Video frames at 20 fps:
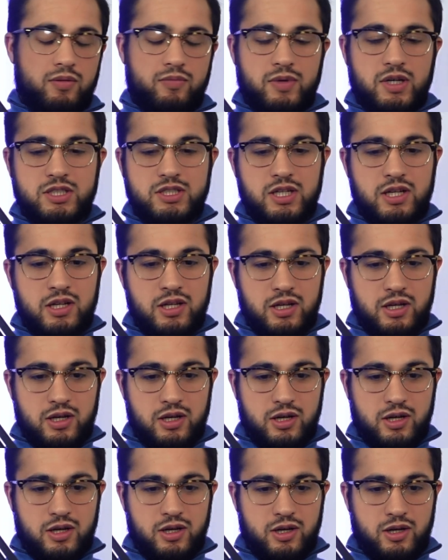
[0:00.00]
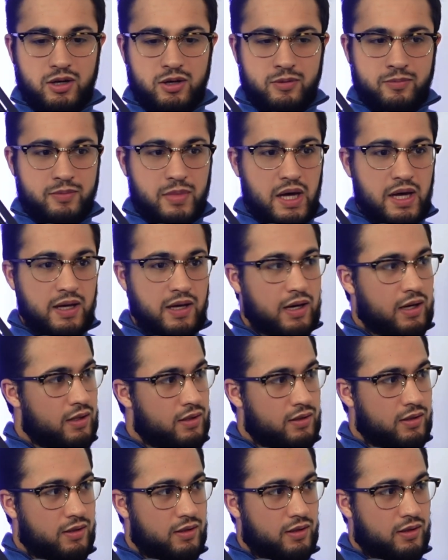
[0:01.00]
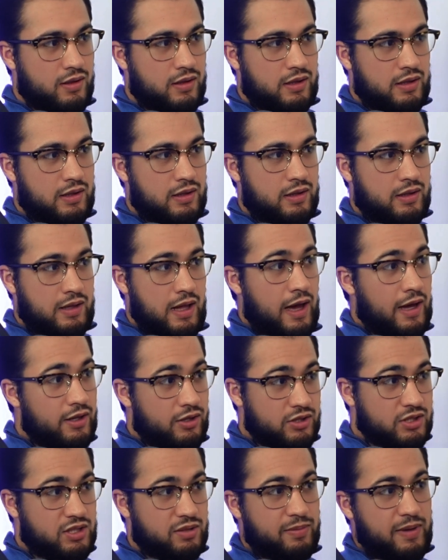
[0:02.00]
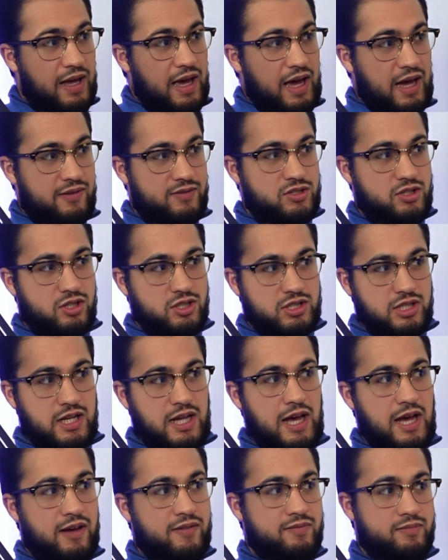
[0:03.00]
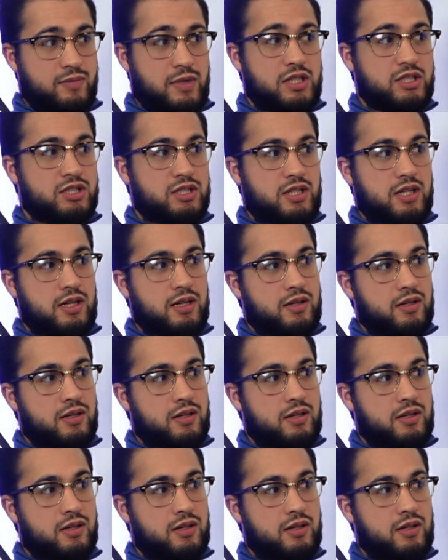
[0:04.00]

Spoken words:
Masjid Umayyad, that used to be half church and half masjid